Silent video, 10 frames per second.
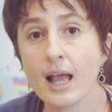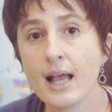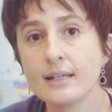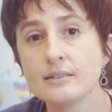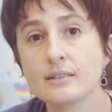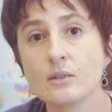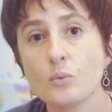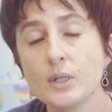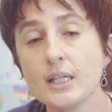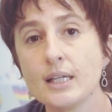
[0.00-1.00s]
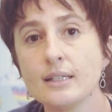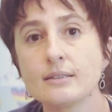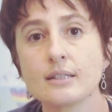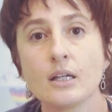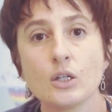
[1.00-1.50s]
and we
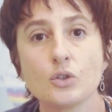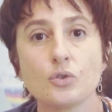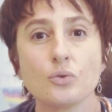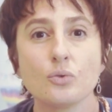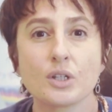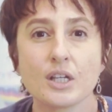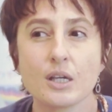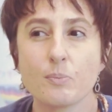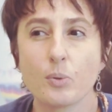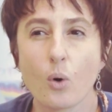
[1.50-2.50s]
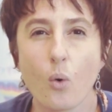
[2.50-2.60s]
need to keep